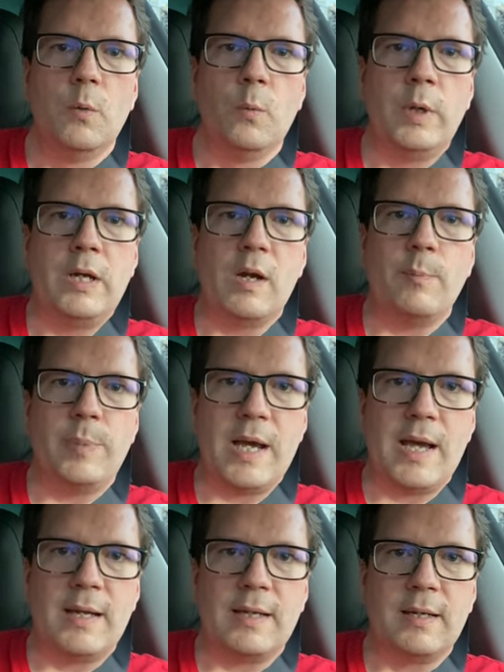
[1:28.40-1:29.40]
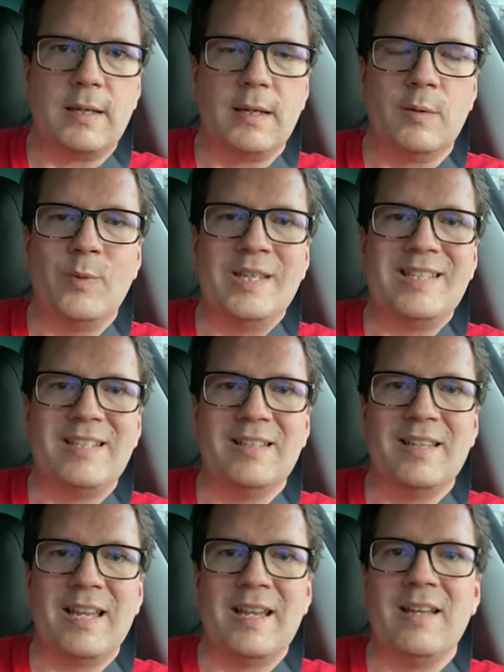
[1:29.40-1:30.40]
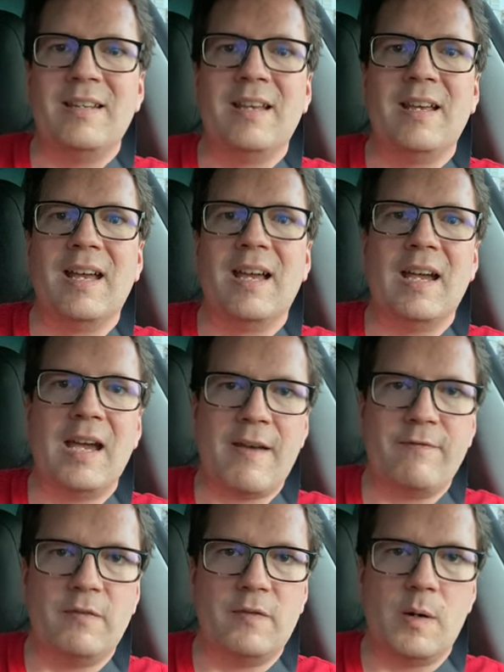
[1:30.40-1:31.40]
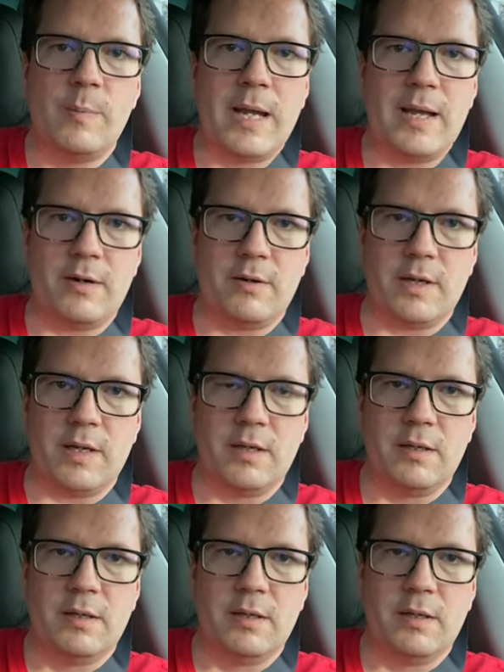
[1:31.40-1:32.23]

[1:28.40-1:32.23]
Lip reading: We got back and we still had half of our battery.